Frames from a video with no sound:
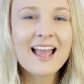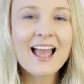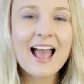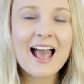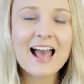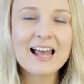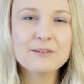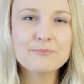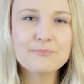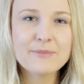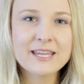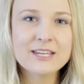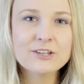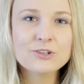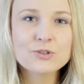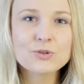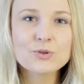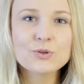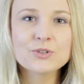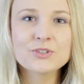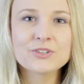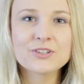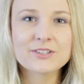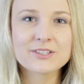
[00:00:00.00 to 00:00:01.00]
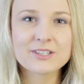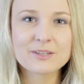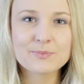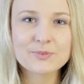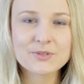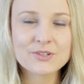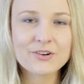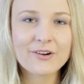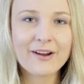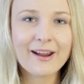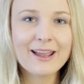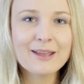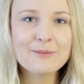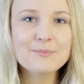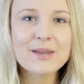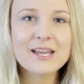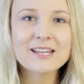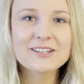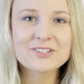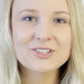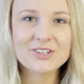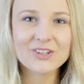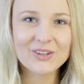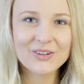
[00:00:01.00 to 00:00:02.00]
And make sure to subscribe
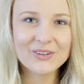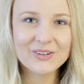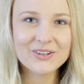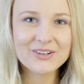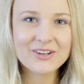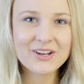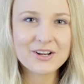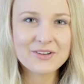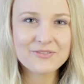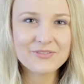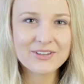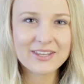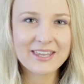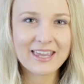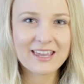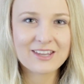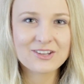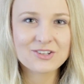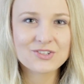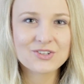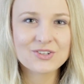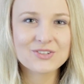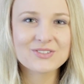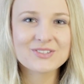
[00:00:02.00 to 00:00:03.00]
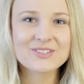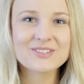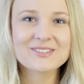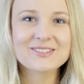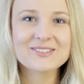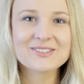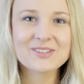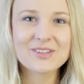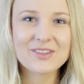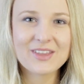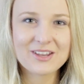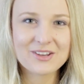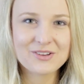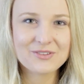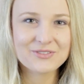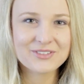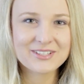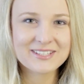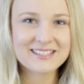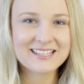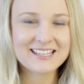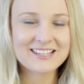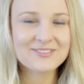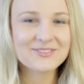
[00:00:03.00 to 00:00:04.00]
and turn on notifications so that you
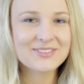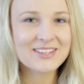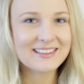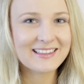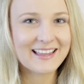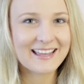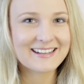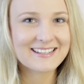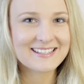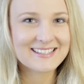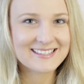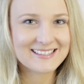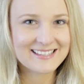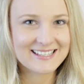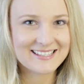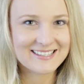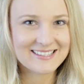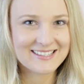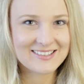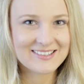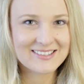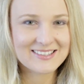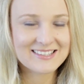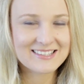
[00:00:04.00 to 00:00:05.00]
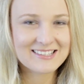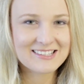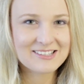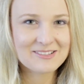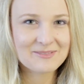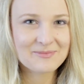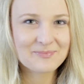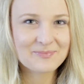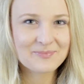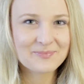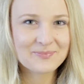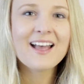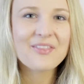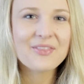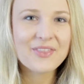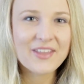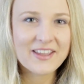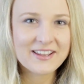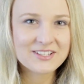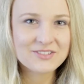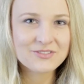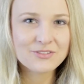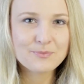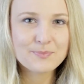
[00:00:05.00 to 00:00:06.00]
receive the latest lessons.
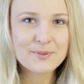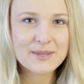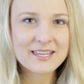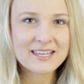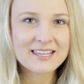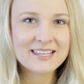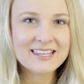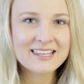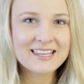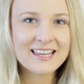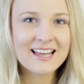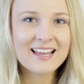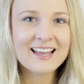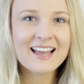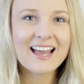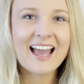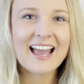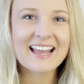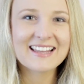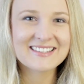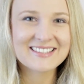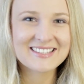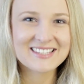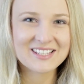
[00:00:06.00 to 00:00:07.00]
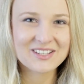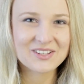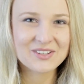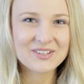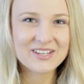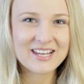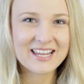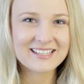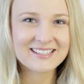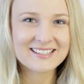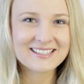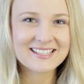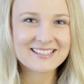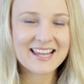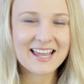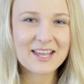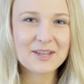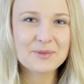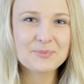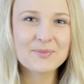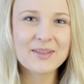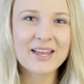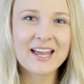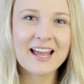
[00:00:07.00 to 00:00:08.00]
Thanks for being here and see you next
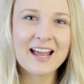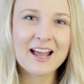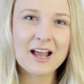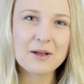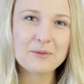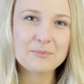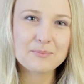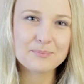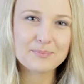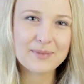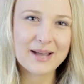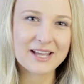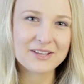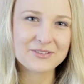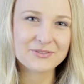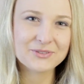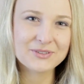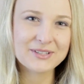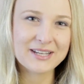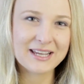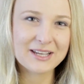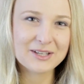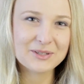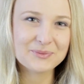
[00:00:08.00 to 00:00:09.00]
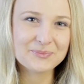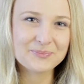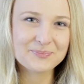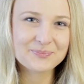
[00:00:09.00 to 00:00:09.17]
time. Bye for now.